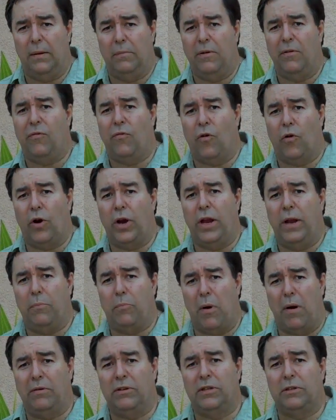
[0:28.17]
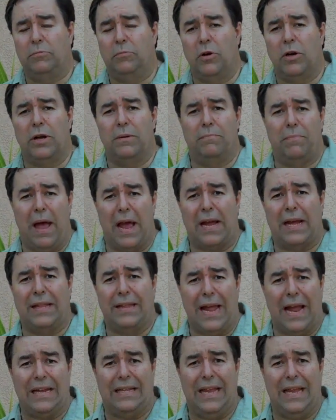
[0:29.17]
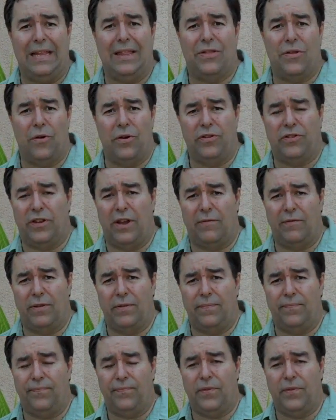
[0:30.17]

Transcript: before he published his book back in 1937.